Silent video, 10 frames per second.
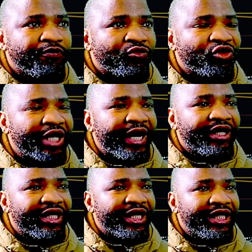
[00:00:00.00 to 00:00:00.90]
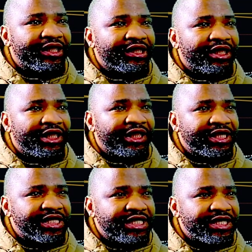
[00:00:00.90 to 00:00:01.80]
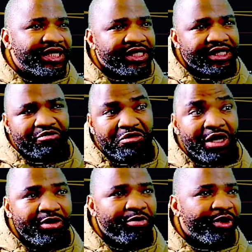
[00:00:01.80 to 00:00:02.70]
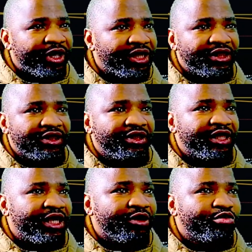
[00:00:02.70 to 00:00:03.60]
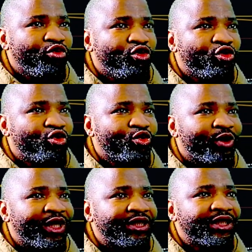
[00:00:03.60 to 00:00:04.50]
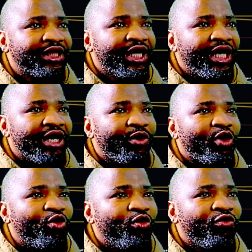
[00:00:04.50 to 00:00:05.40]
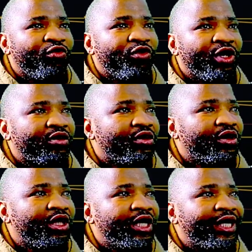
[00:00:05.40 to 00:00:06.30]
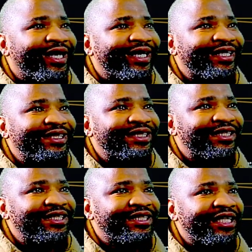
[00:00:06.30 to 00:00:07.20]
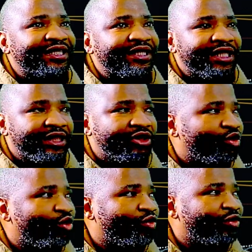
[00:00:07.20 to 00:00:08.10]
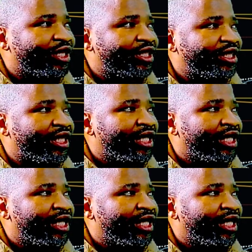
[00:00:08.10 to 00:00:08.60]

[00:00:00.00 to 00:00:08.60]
diagonal resistance, maybe break it and push towards our overall resistance that is over here.